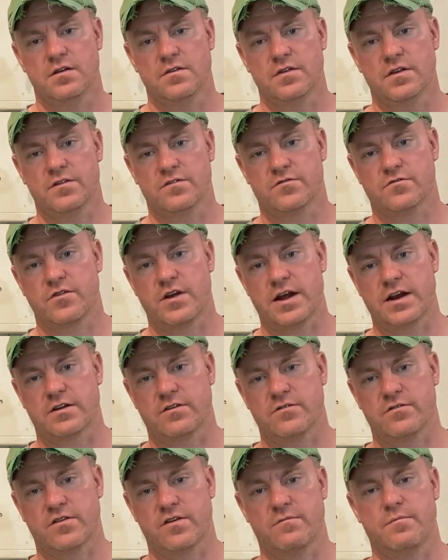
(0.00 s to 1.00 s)
these
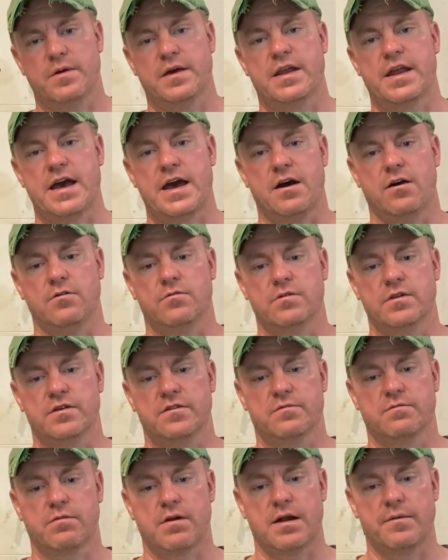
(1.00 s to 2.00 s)
tractors have been out
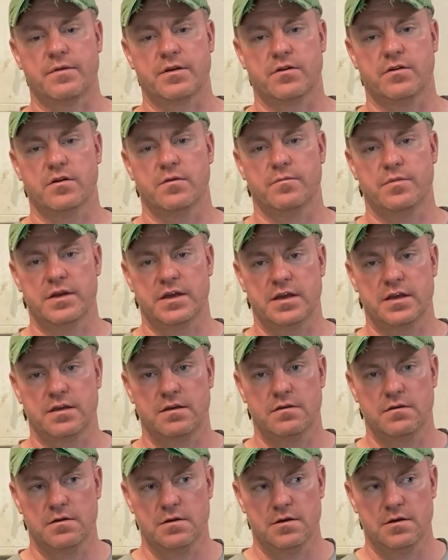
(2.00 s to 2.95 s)
is probably going to be